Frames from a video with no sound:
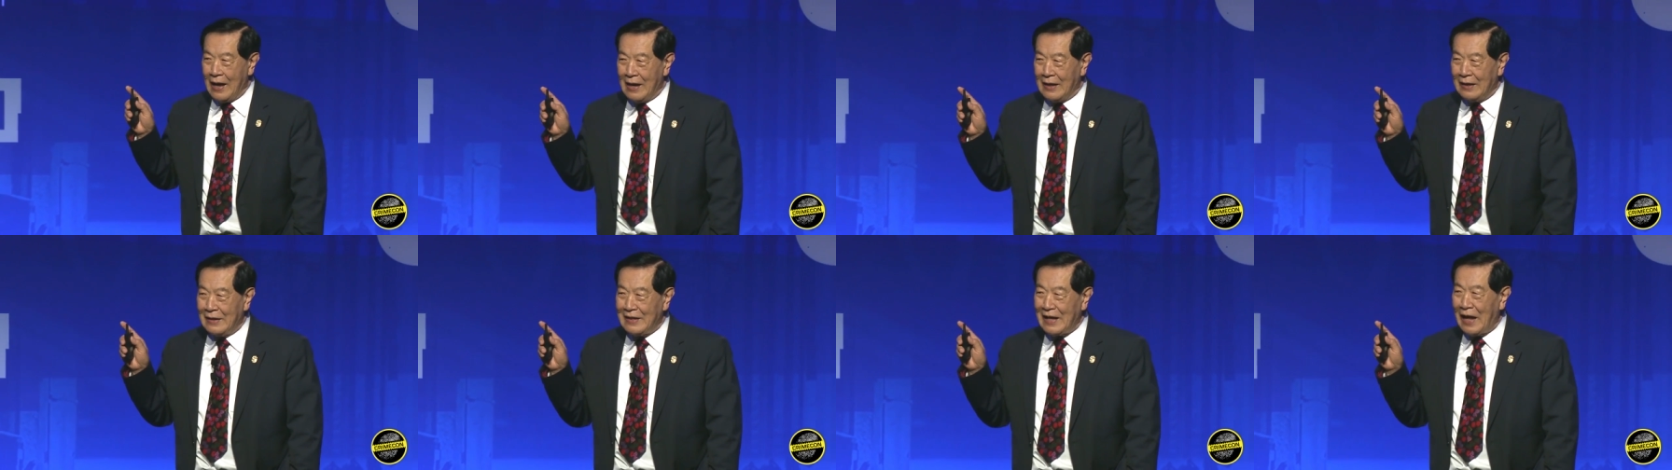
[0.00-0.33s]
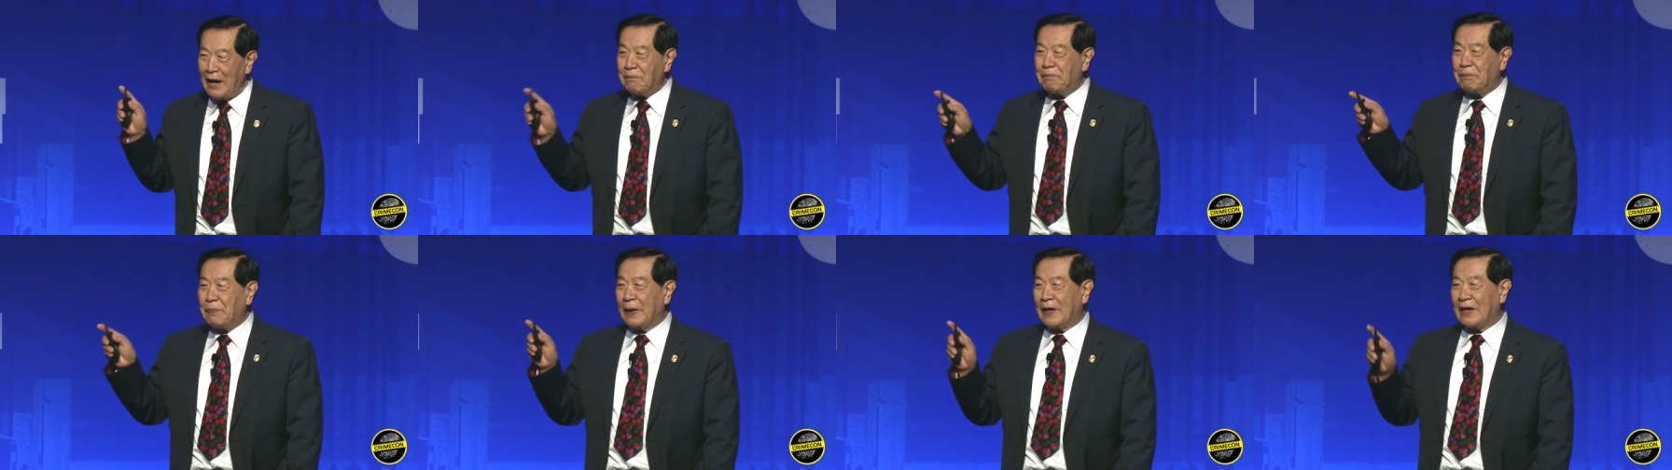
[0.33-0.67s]

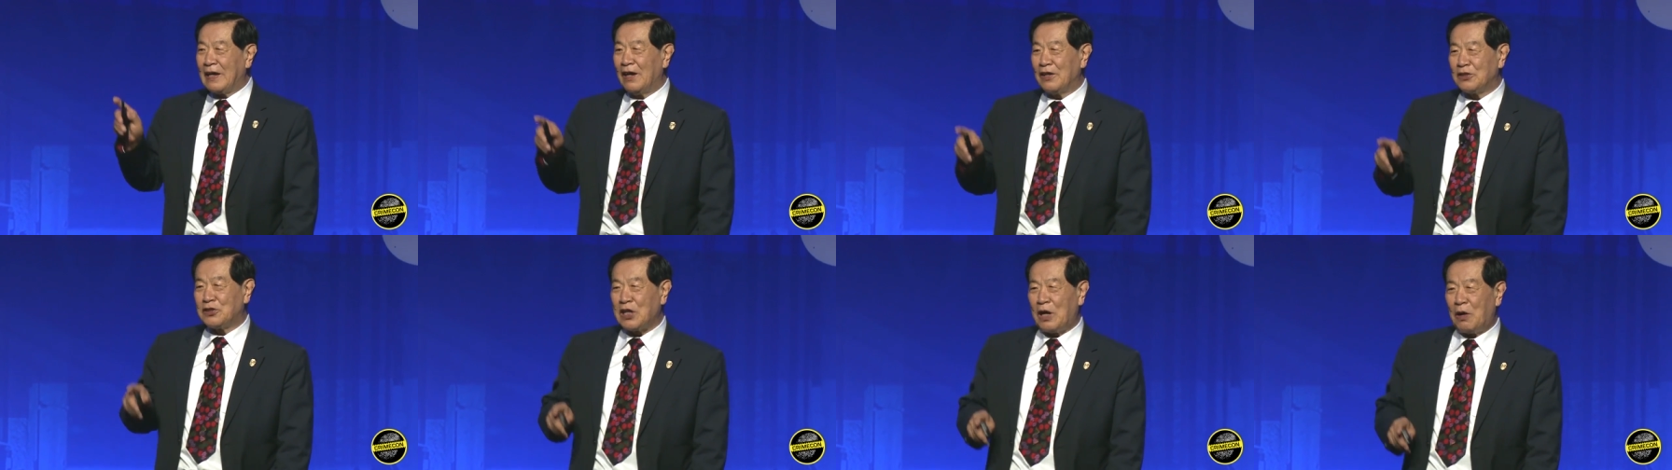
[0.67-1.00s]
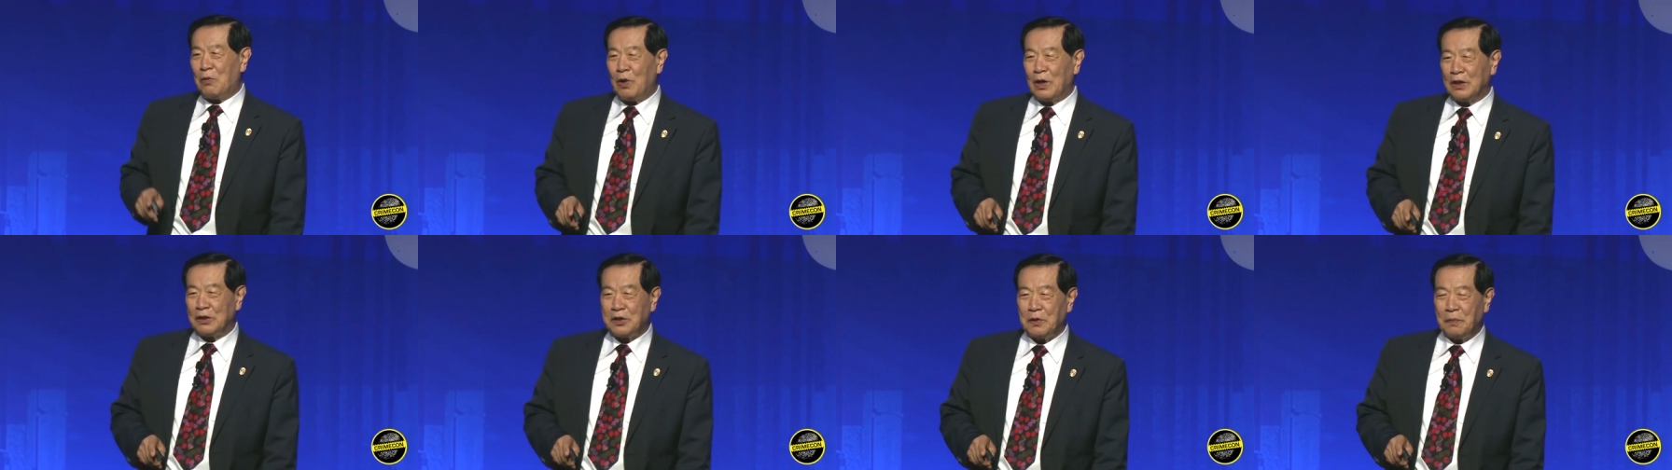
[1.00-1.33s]
Not because I
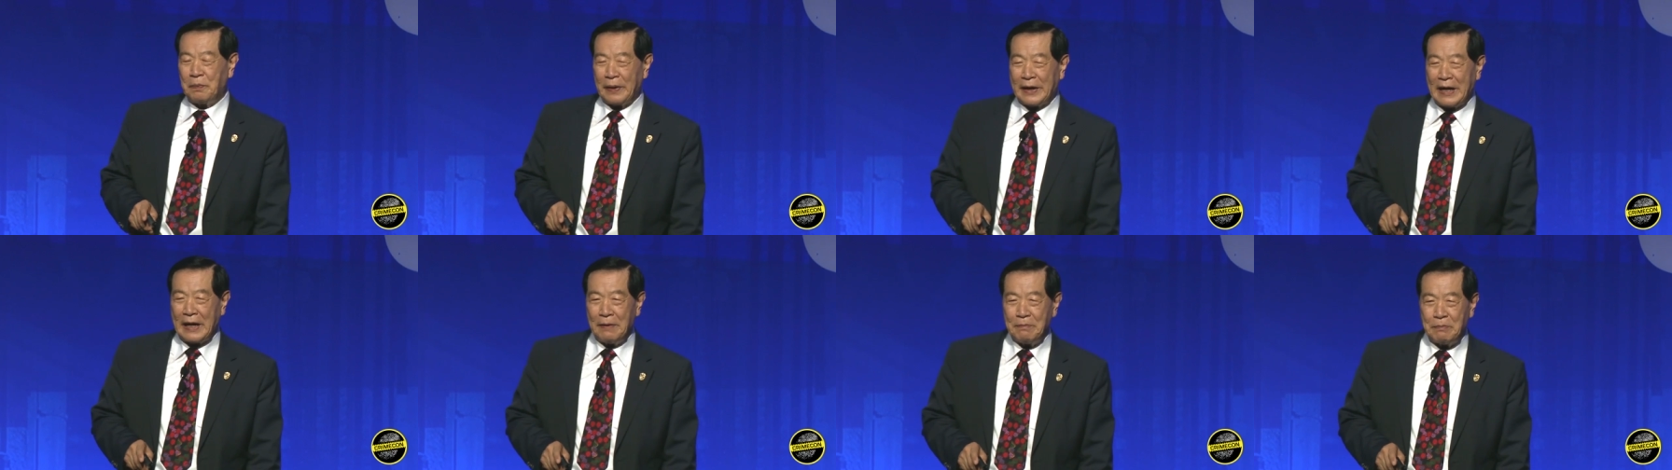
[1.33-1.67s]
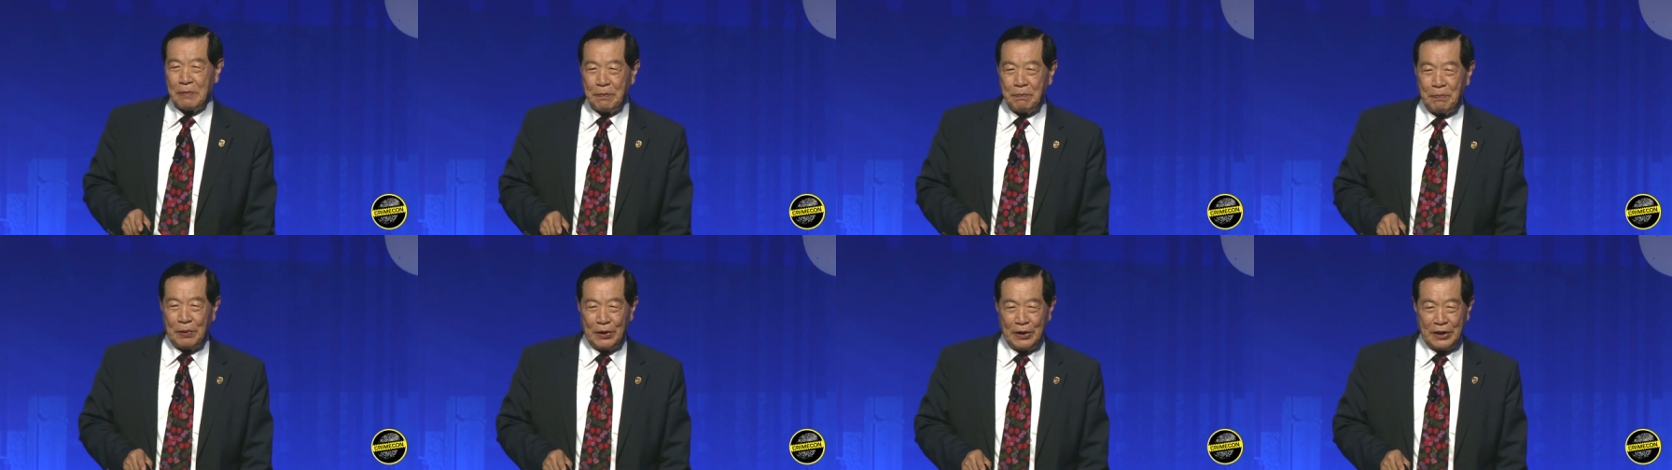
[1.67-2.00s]
want to become a
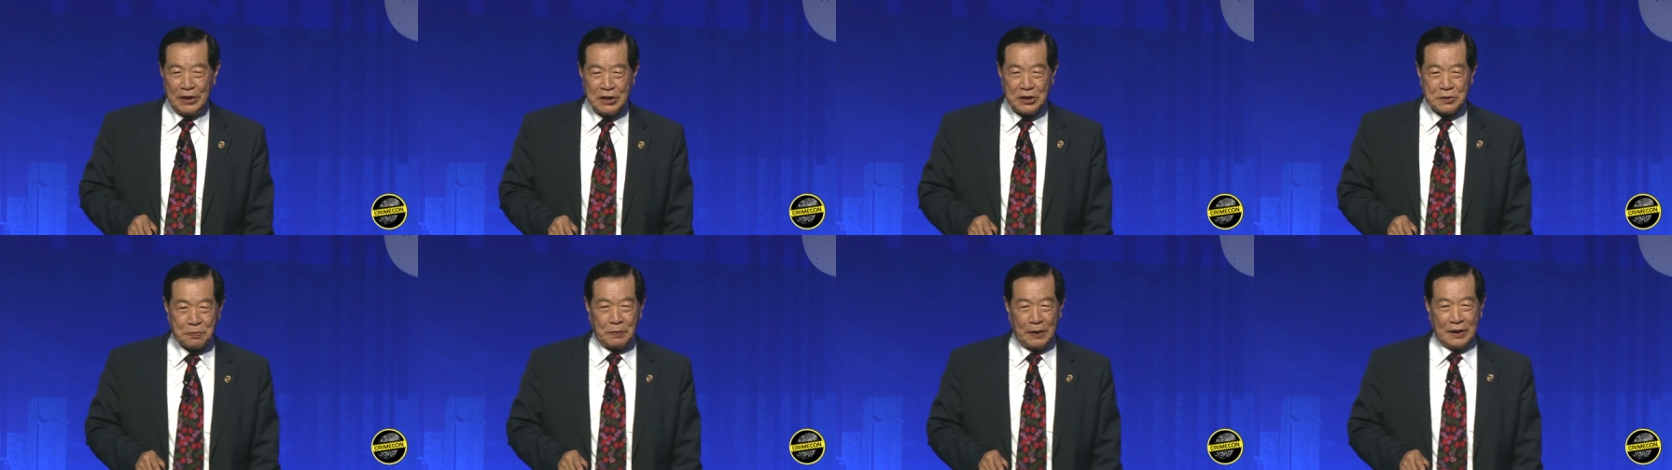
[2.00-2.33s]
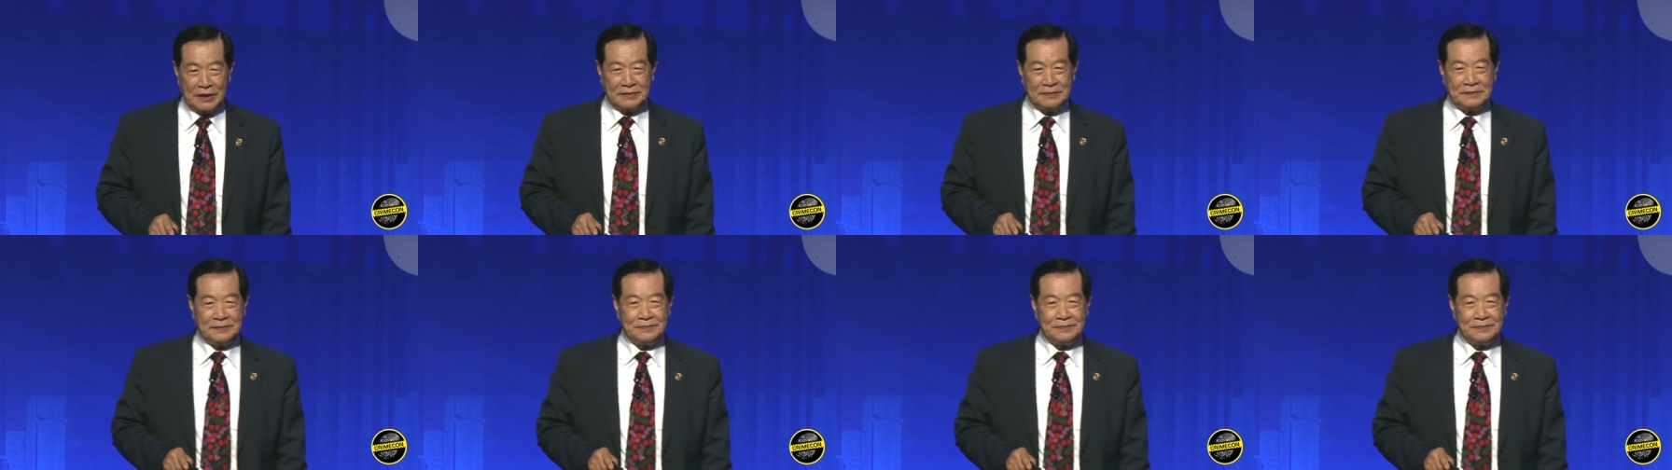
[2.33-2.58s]
policeman,